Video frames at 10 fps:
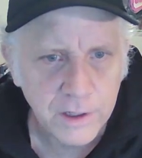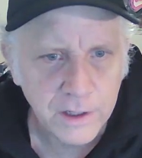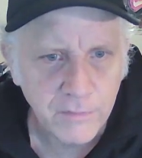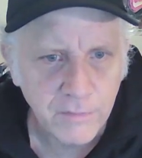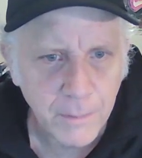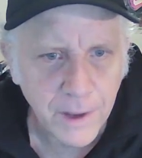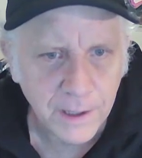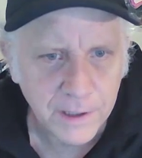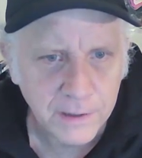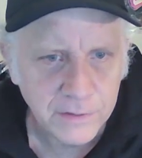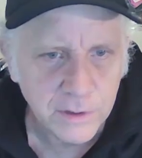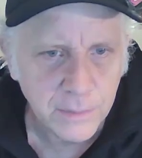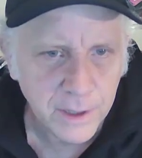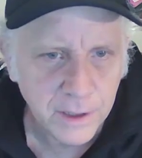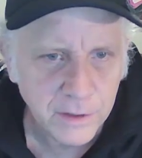they're not going to give a penny
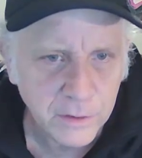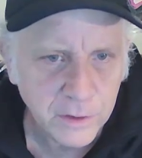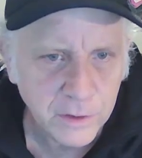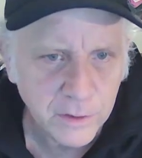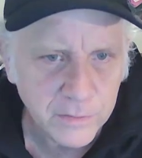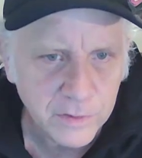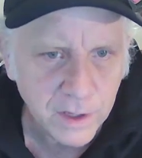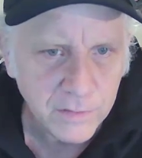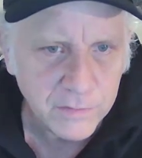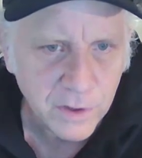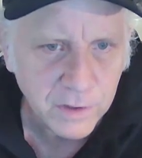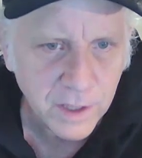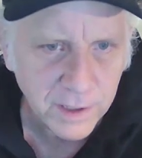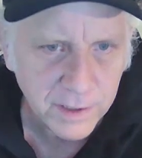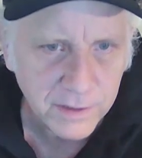to the man who could have saved
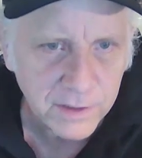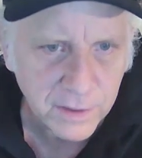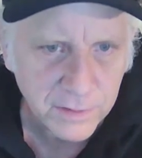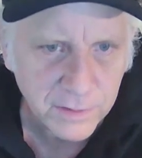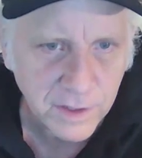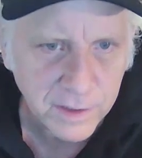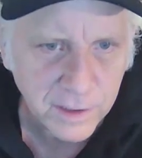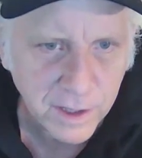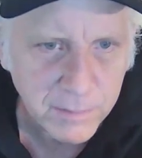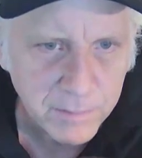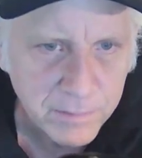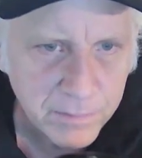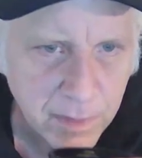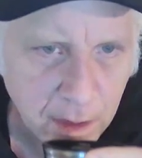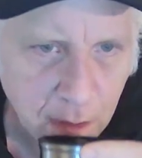John Lennon, they claim.